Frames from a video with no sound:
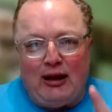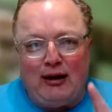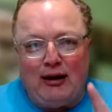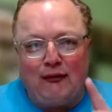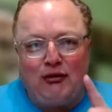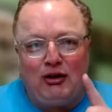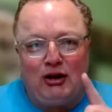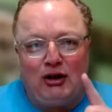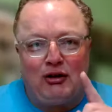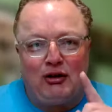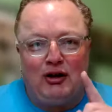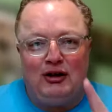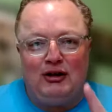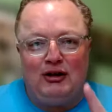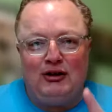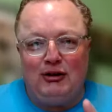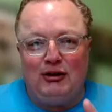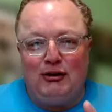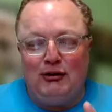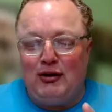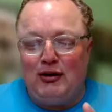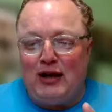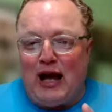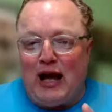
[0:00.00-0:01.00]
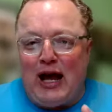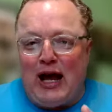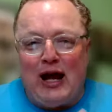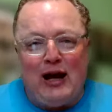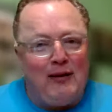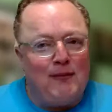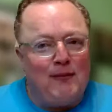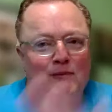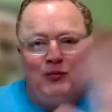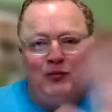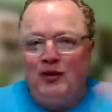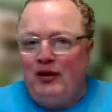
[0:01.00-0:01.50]
And if you're going to do
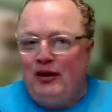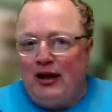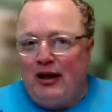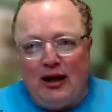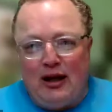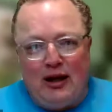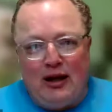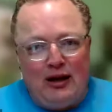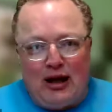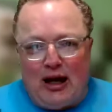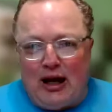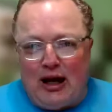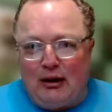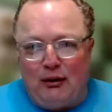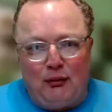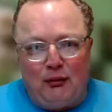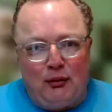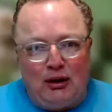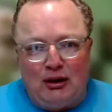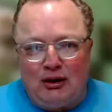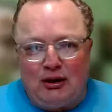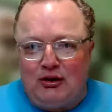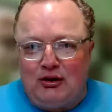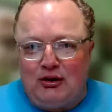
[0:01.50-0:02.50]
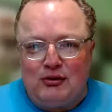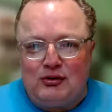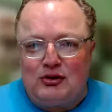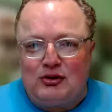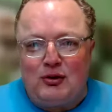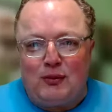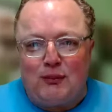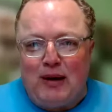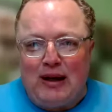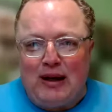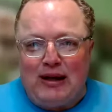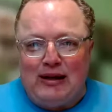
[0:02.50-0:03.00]
that, then I don't want a
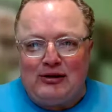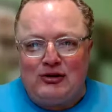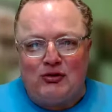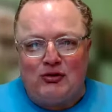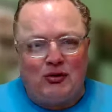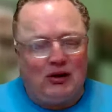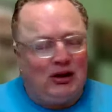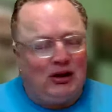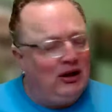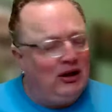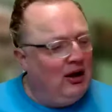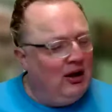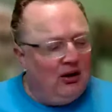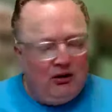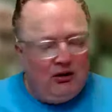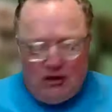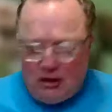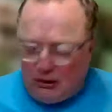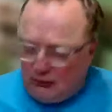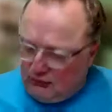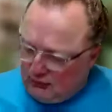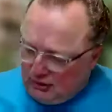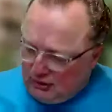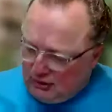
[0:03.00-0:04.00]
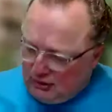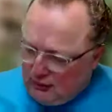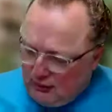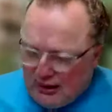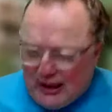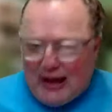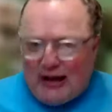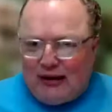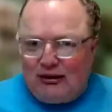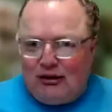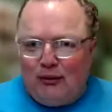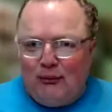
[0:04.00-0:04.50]
toaster pastry. Don't
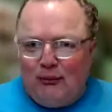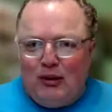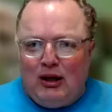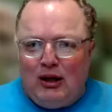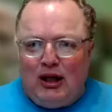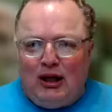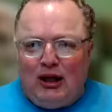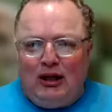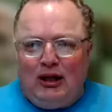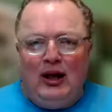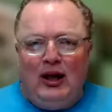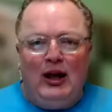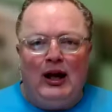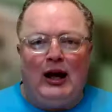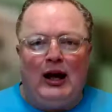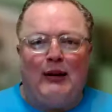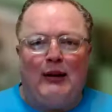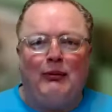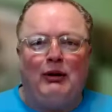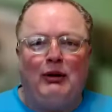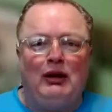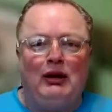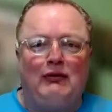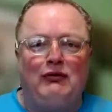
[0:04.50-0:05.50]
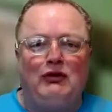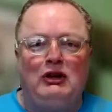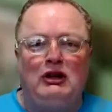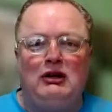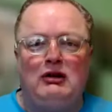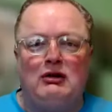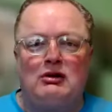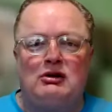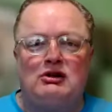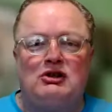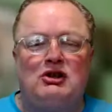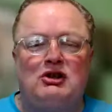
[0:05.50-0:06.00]
do that to me. I'm
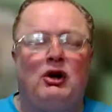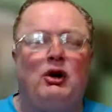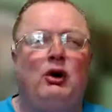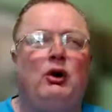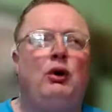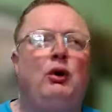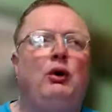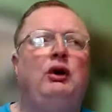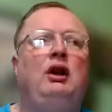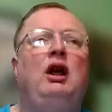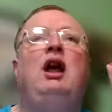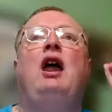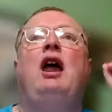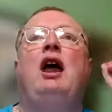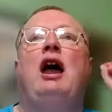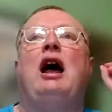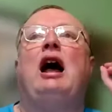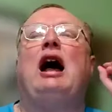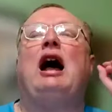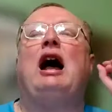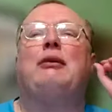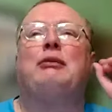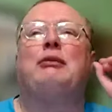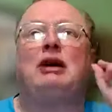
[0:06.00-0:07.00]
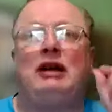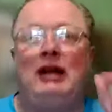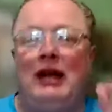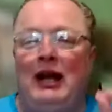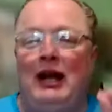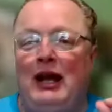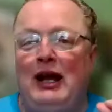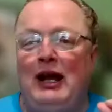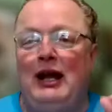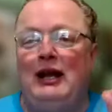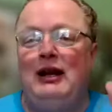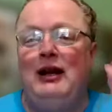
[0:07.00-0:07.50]
11 years old. I'm a
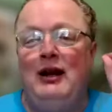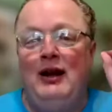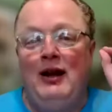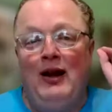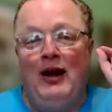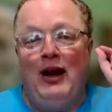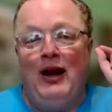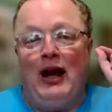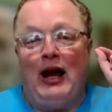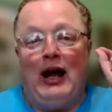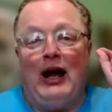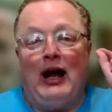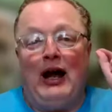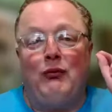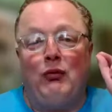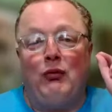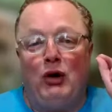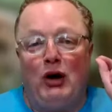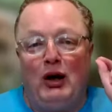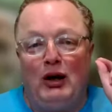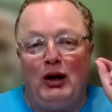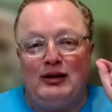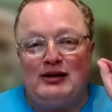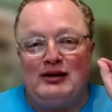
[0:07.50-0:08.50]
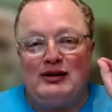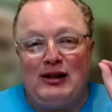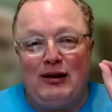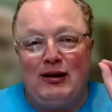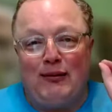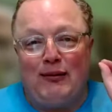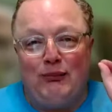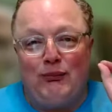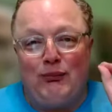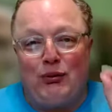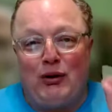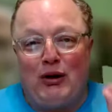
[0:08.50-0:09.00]
kid. I want
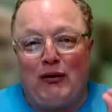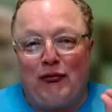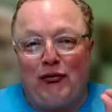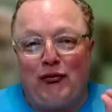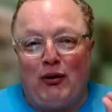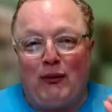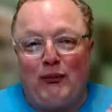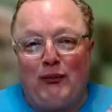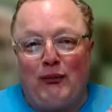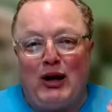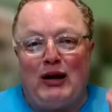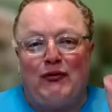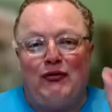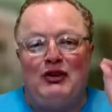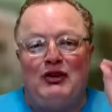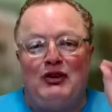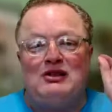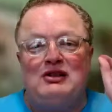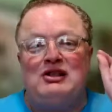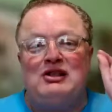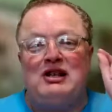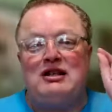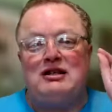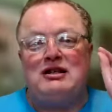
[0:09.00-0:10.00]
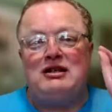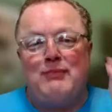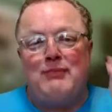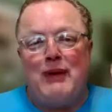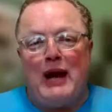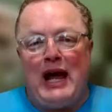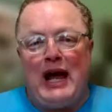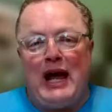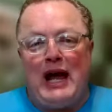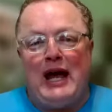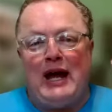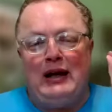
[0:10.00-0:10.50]
something for breakfast that's
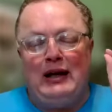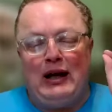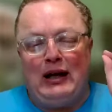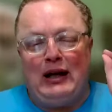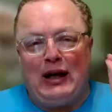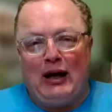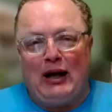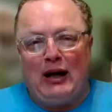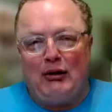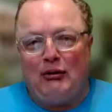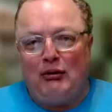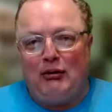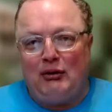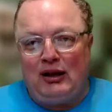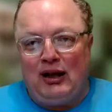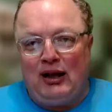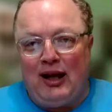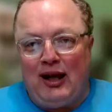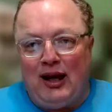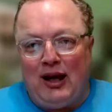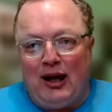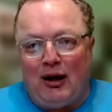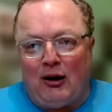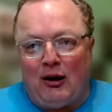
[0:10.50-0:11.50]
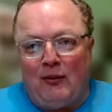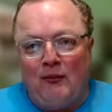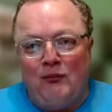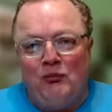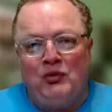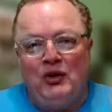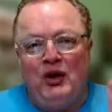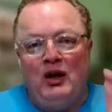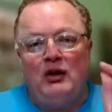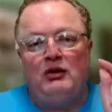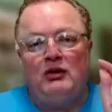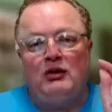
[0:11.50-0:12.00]
bad, and I don't
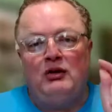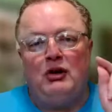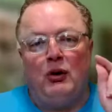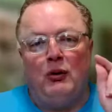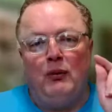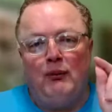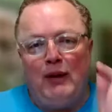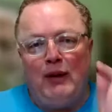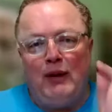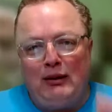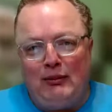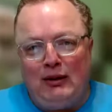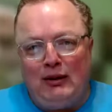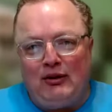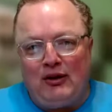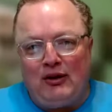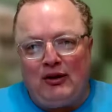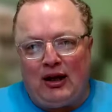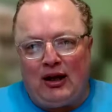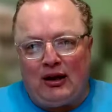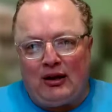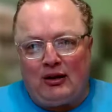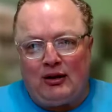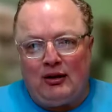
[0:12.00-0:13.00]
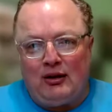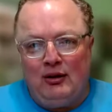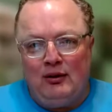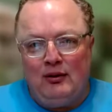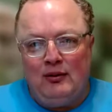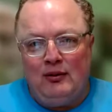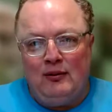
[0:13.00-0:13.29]
care. Don't make me think.